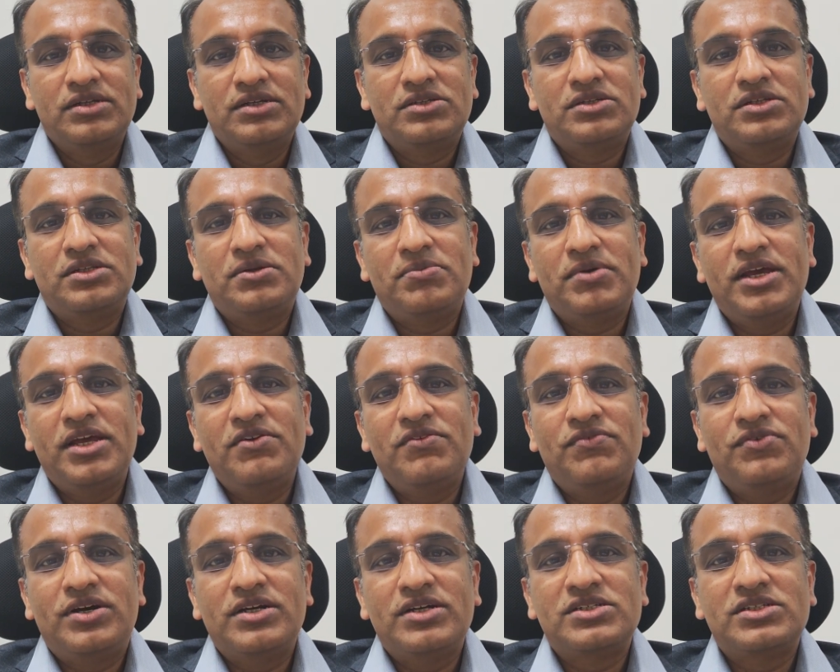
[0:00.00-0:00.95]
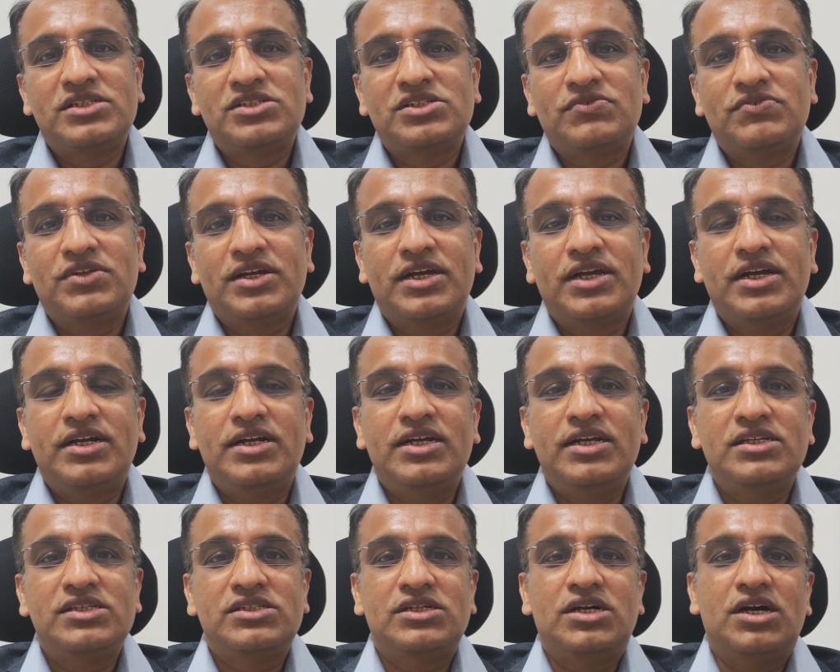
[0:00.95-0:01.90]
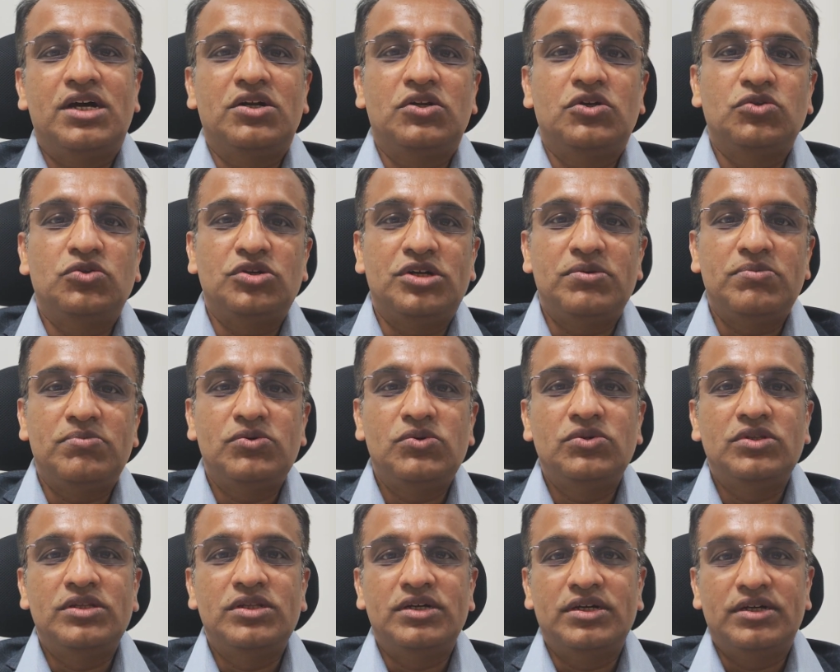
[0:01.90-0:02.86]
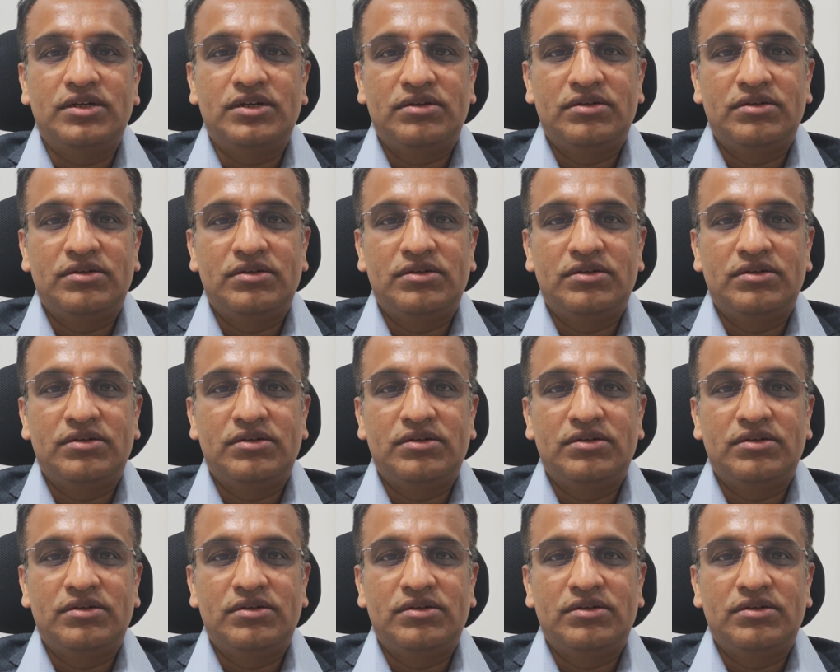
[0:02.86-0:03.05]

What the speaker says: The main functions of the kidneys are to remove the